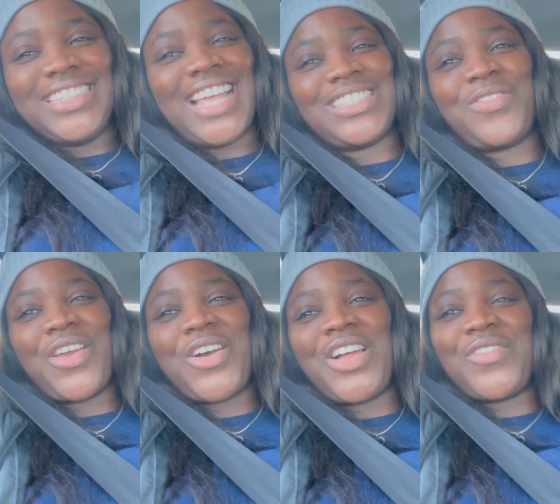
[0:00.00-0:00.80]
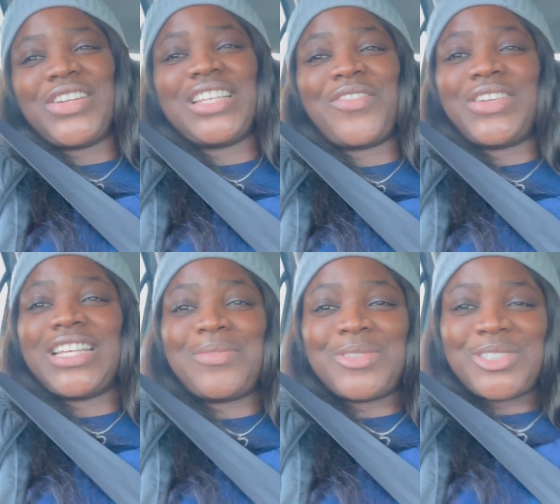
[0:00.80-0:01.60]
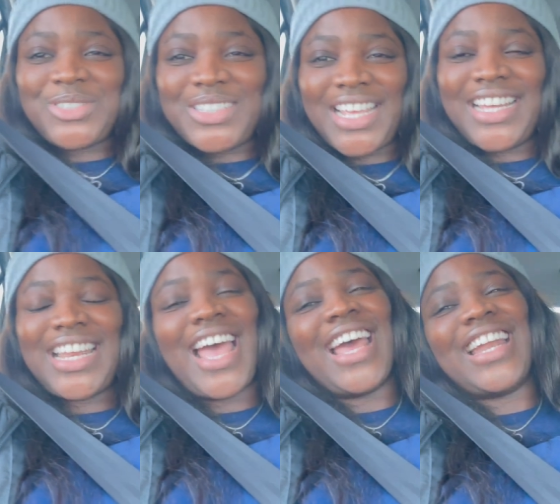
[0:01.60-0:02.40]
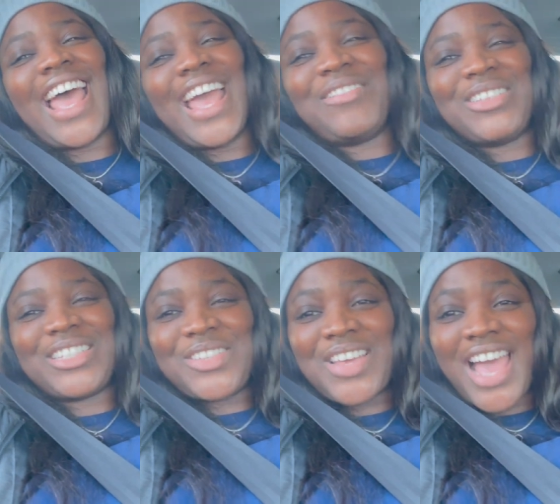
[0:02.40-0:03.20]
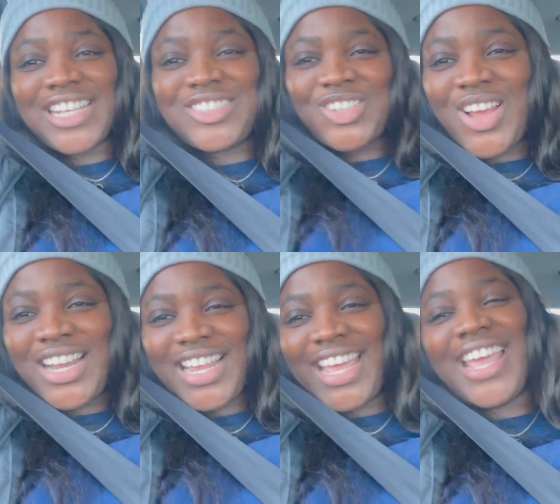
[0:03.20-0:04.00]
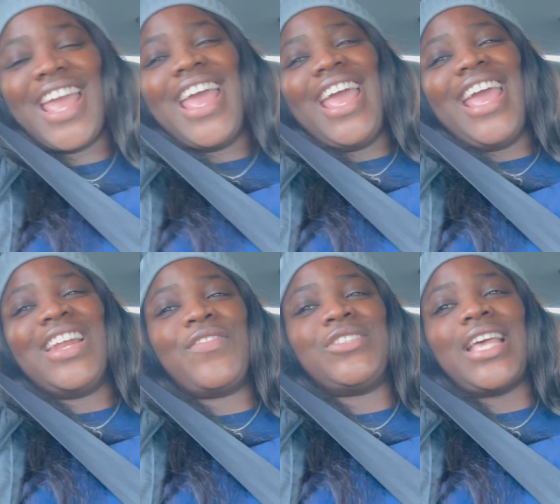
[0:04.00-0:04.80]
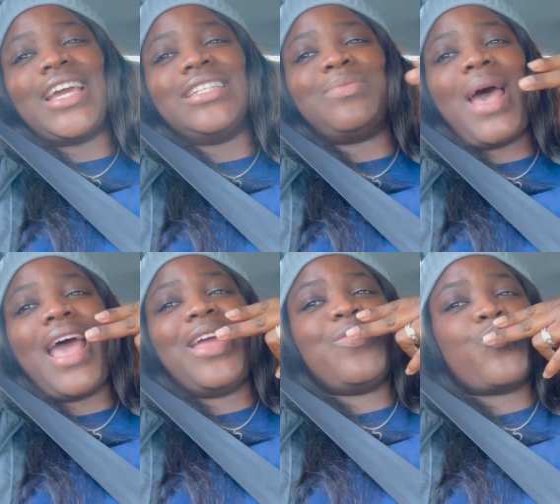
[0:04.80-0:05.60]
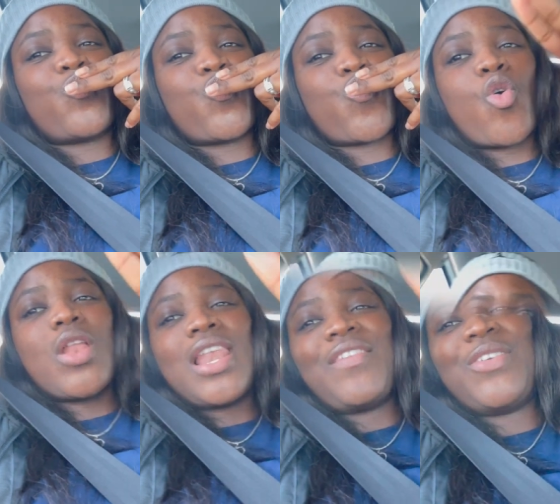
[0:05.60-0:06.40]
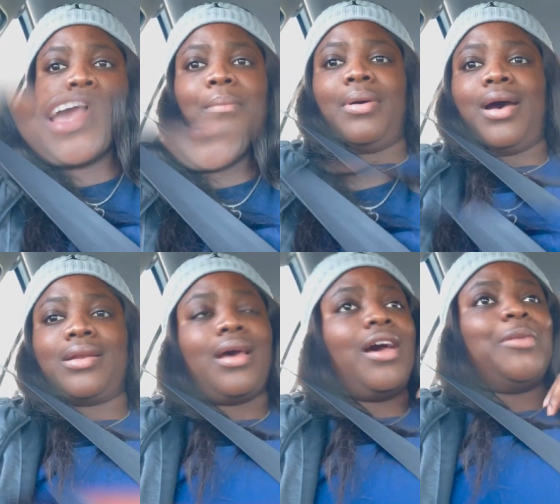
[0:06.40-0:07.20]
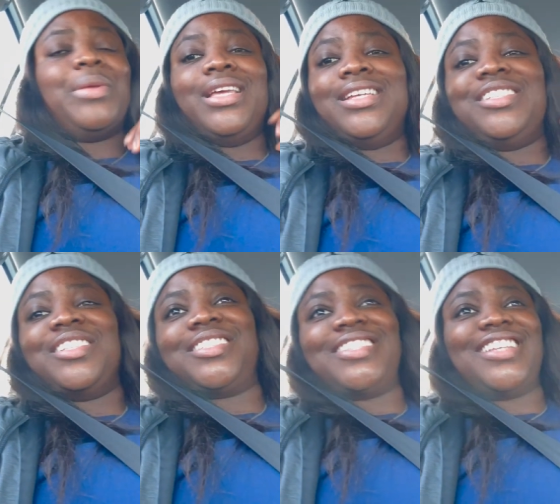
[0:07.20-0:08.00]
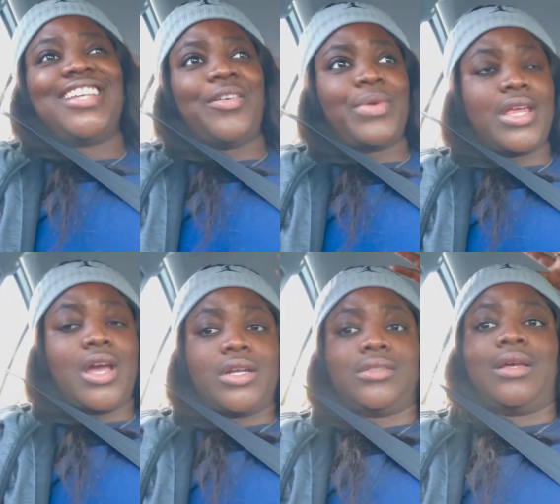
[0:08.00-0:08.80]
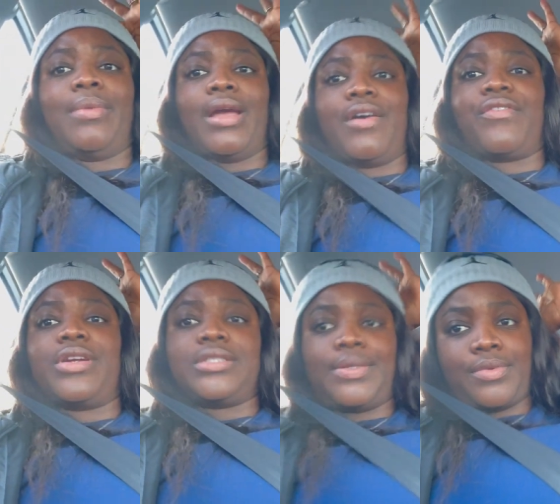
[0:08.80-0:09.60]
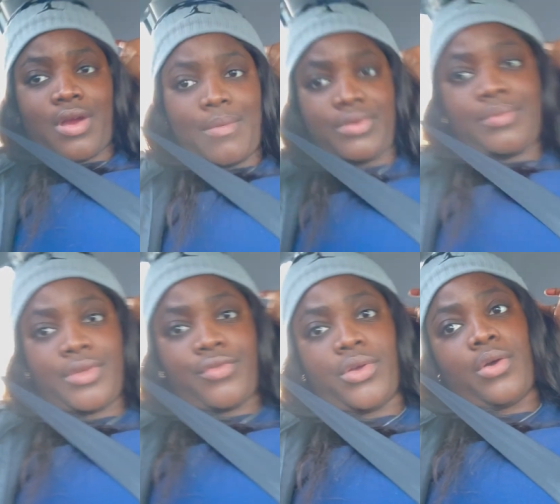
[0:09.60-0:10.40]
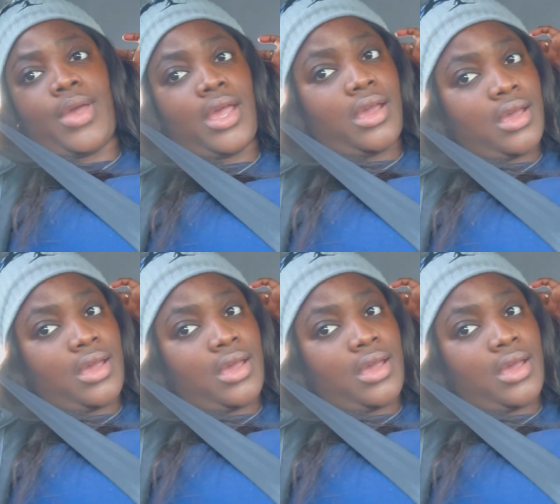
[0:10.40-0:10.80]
Text a friend, call a friend, tell a friend, tell them to tune in, and I will see you guys shortly in a few seconds. Bye. Love you guys. But, um, he just said that we gonna stop by our friends and we up something real quick.